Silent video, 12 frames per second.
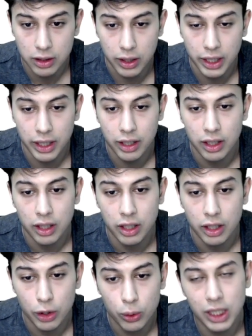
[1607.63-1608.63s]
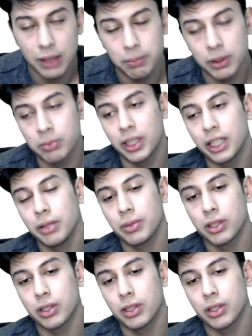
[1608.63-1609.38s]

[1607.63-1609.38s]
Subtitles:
Alright, do keep in mind